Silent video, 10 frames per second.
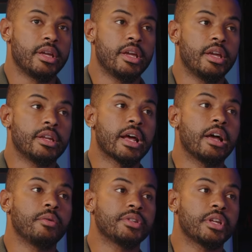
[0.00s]
And I
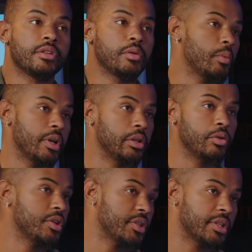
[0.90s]
always say the only way to
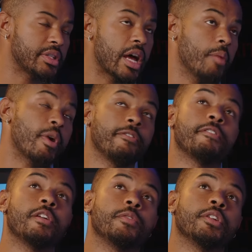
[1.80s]
lose is to stop. My
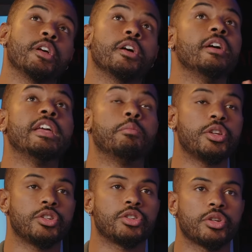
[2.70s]
favorite uh,
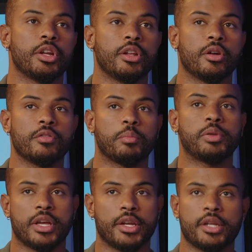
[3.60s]
image uh, on the
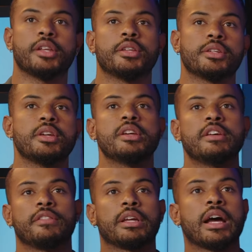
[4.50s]
planet is
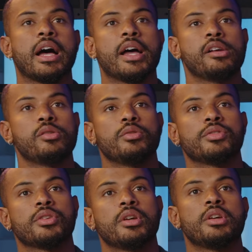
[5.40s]
the guy
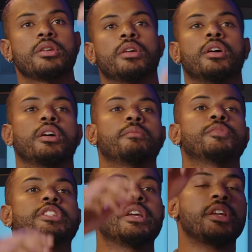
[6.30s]
who's
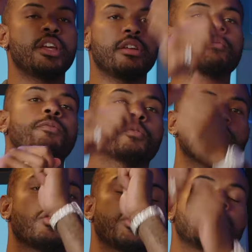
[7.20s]
um, digging
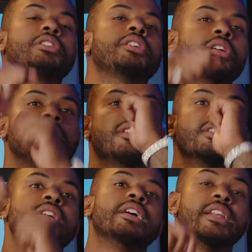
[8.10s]
ferociously
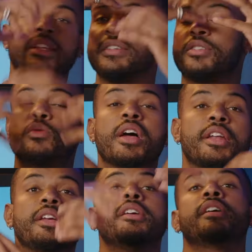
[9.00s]
mm-hmm. and he's
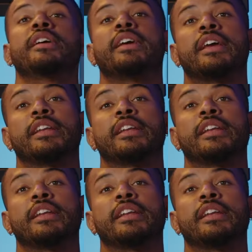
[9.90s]
sweating mm-hmm.